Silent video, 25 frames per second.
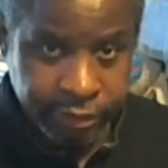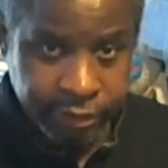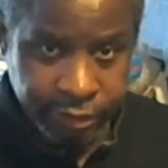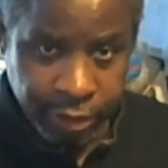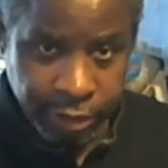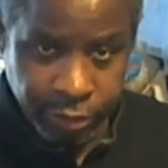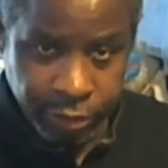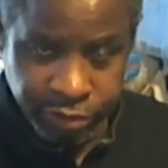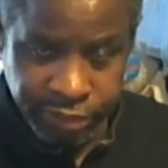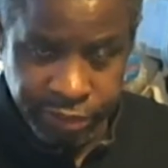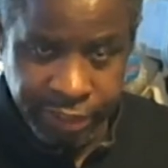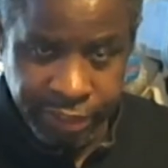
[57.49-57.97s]

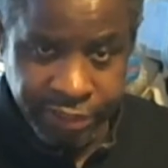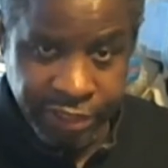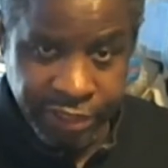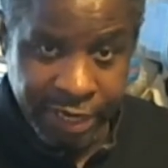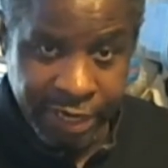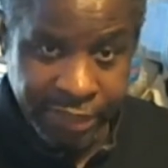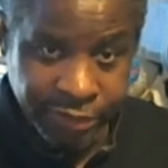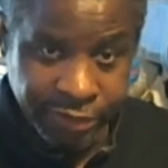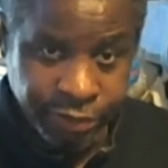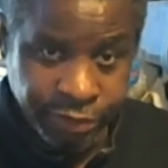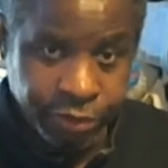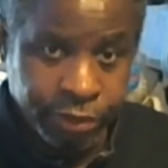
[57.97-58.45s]
O'Shea
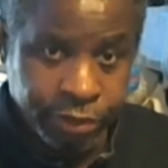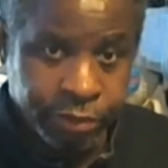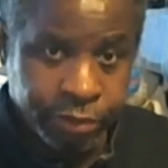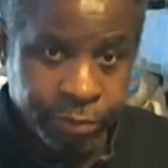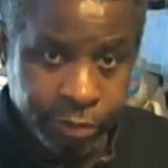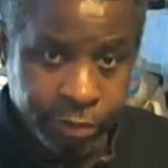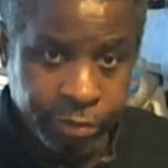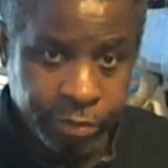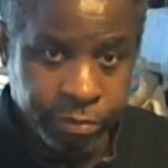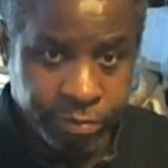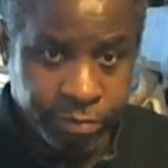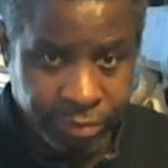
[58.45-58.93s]
Jackson Jr.,
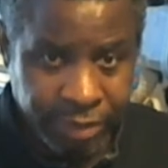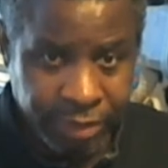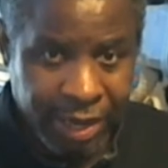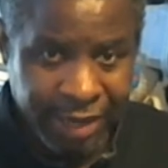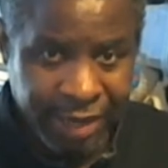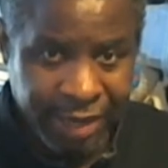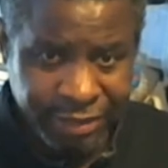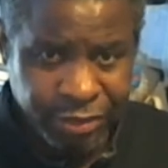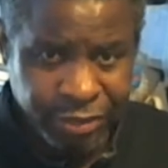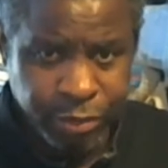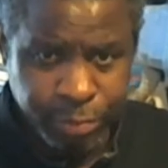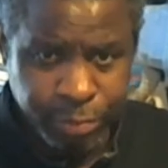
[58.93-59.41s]
who's
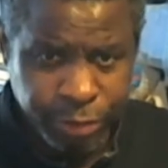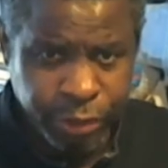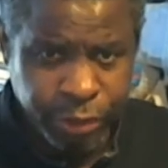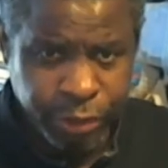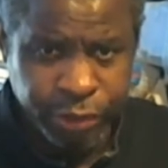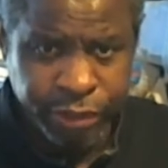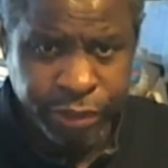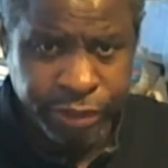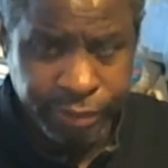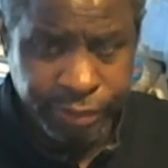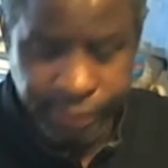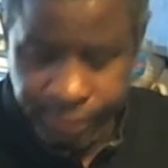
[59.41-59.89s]
Ice Cube
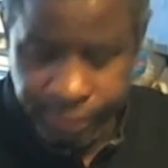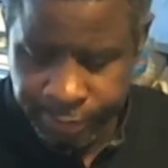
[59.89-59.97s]
Jr.,